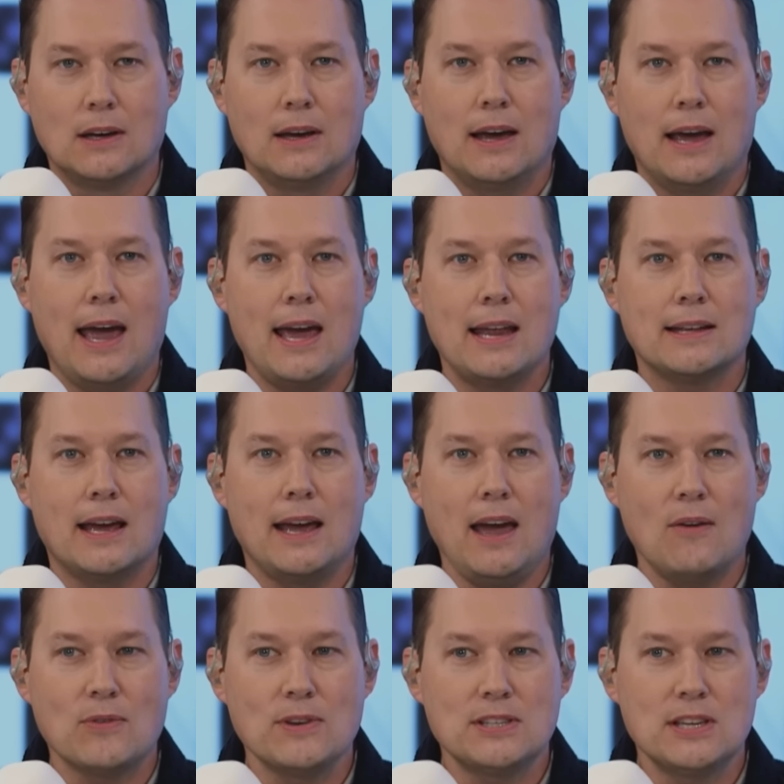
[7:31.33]
And
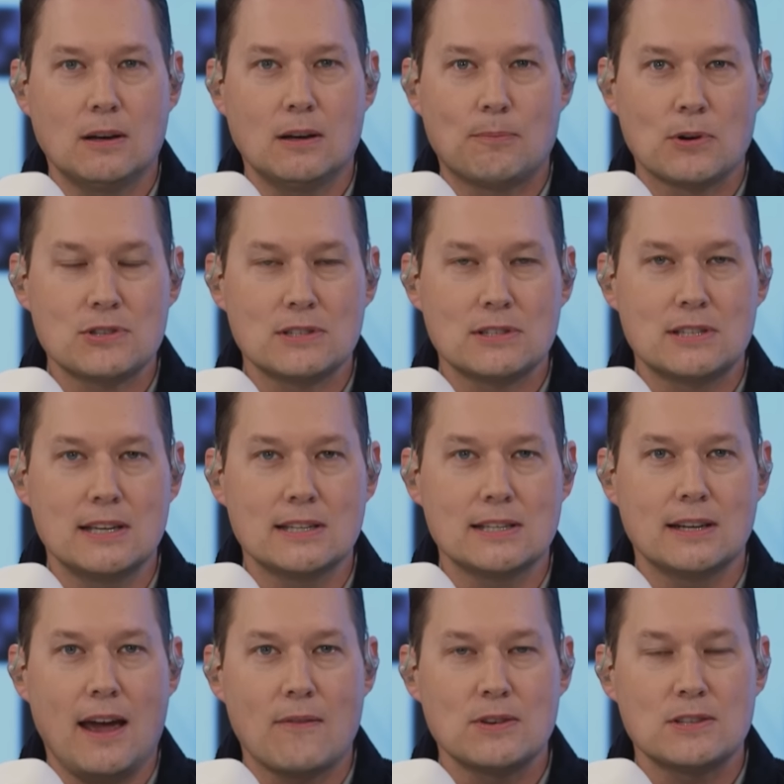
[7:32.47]
every single person sees it.
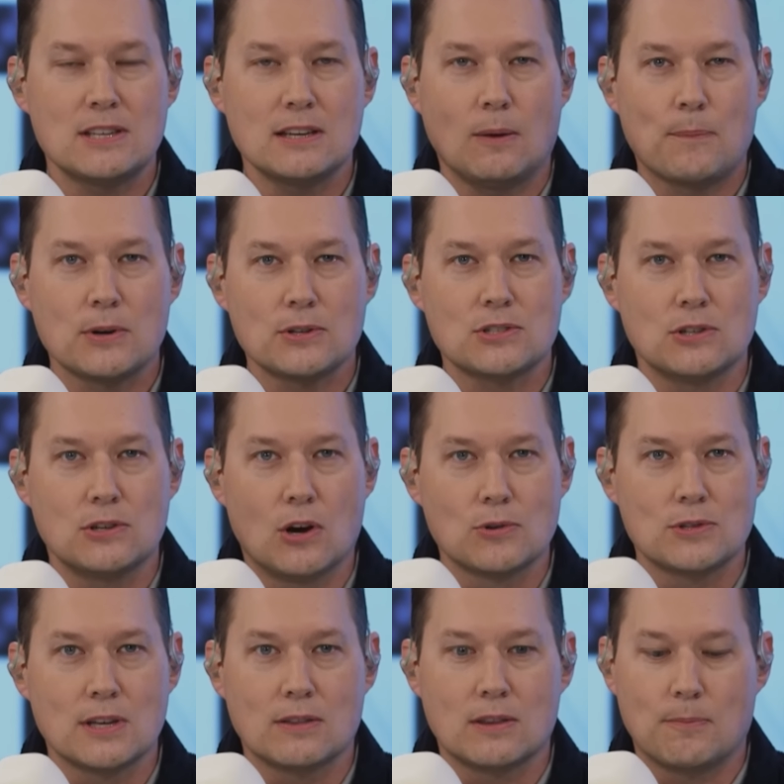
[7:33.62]
Every single person knows
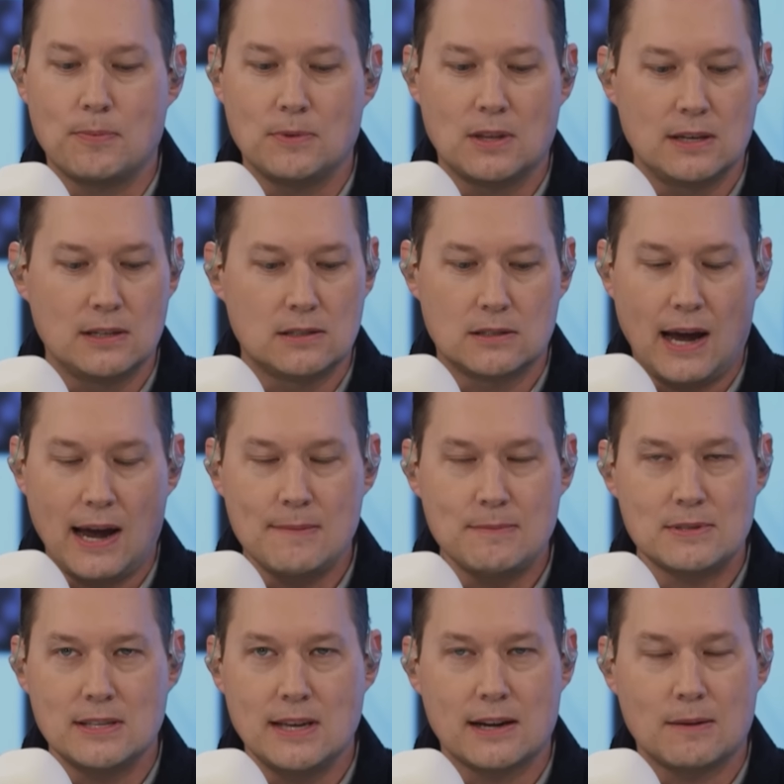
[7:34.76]
it. The Times
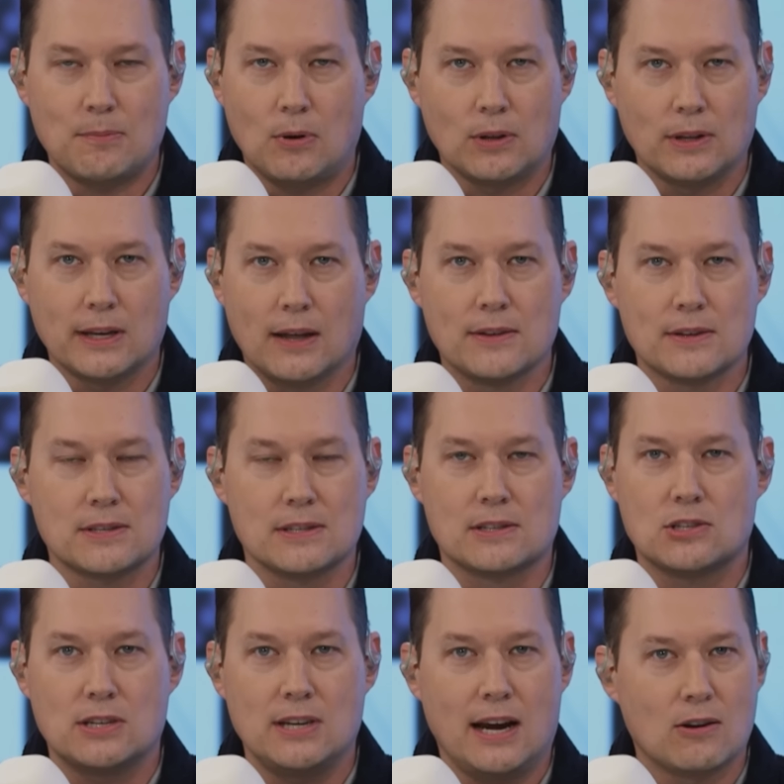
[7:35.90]
Siena polling on this is
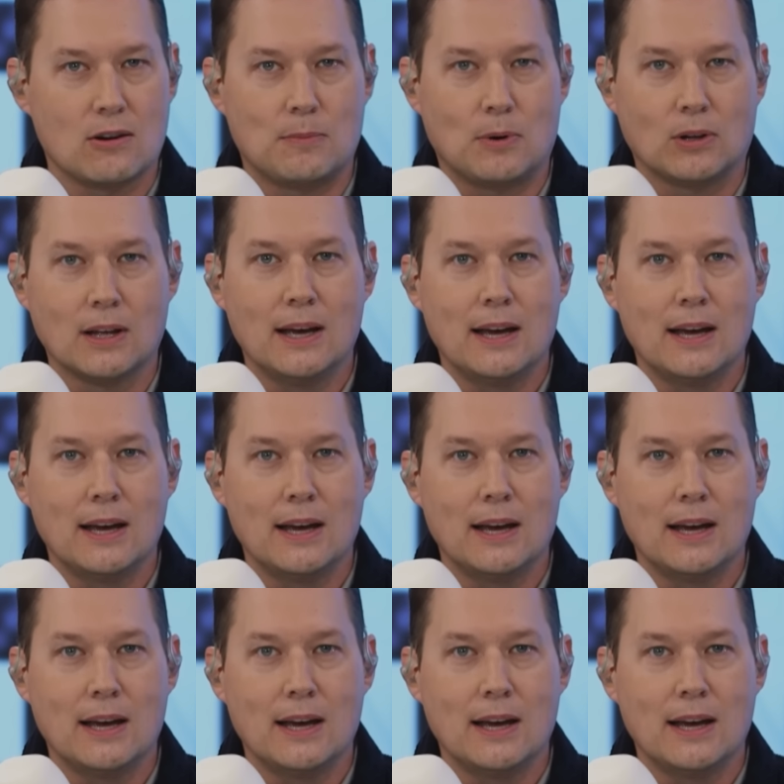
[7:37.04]
terrible.